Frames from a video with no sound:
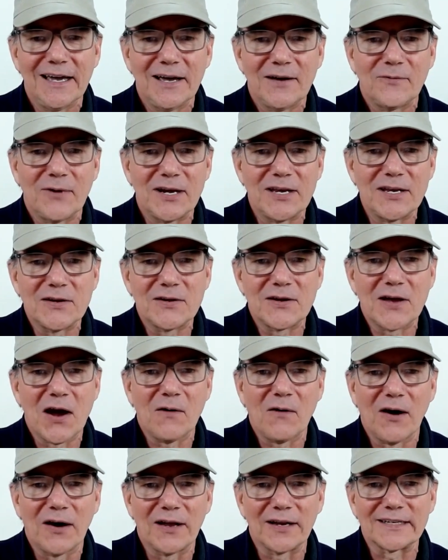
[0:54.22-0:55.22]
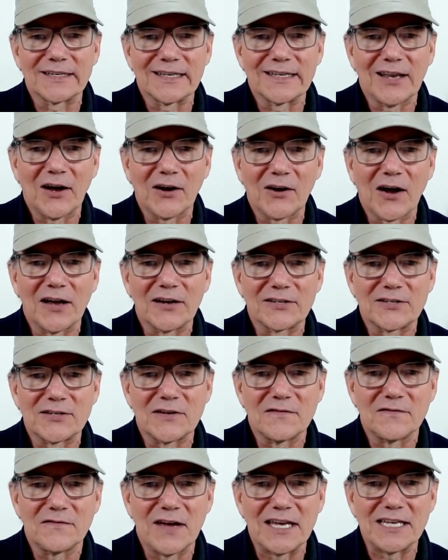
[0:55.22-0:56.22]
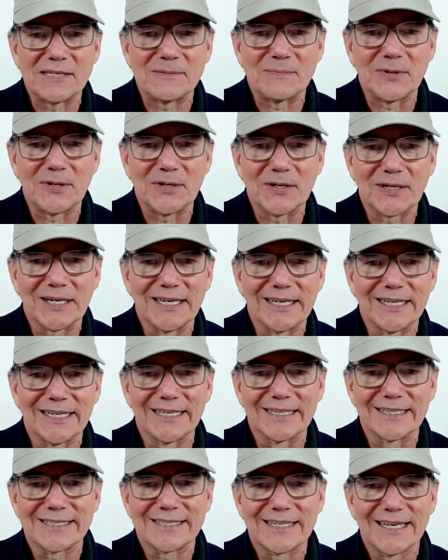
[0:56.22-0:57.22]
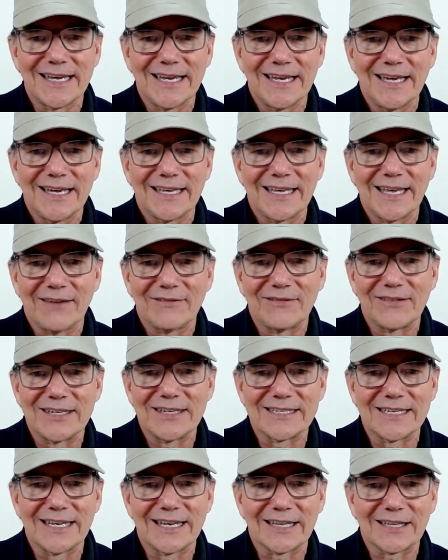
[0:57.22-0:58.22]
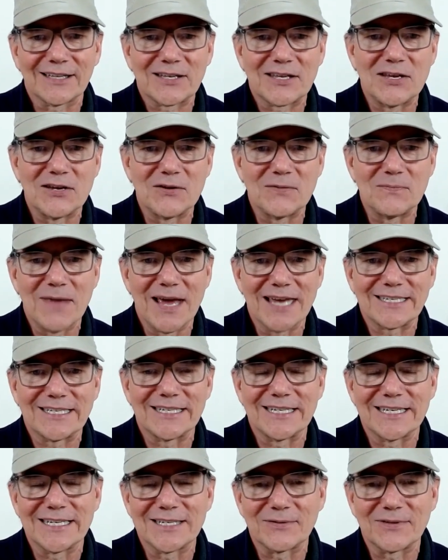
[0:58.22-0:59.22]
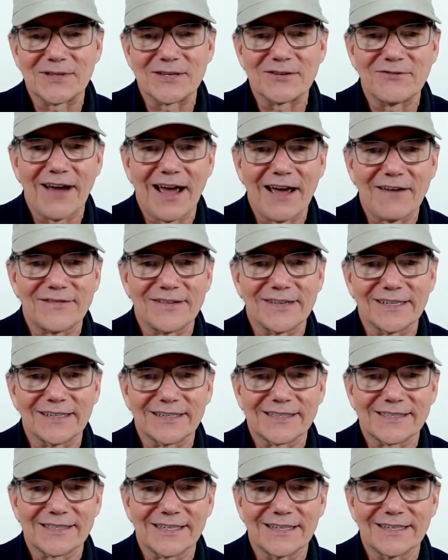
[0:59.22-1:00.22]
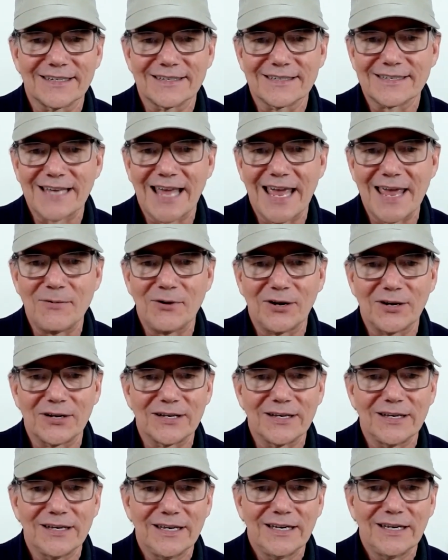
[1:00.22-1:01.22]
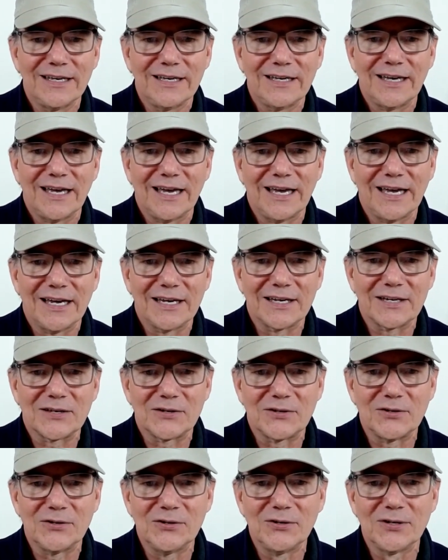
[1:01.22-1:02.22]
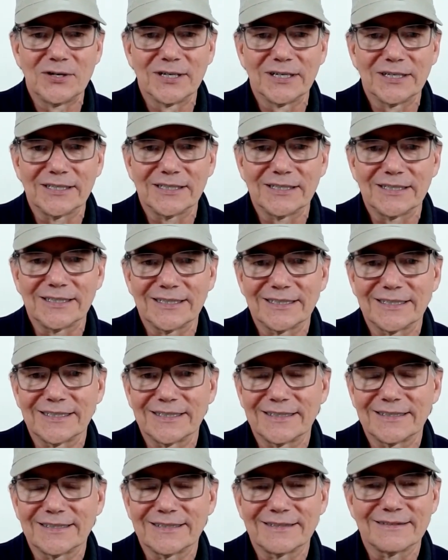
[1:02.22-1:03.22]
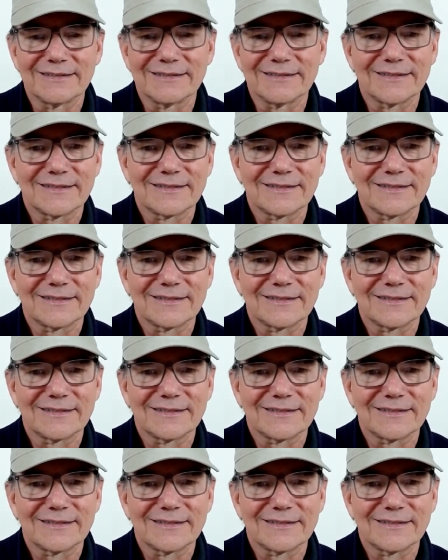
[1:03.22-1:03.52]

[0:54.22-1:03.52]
when you log on to your Facebook, and you have these little cute messages with graphics, and same on Google and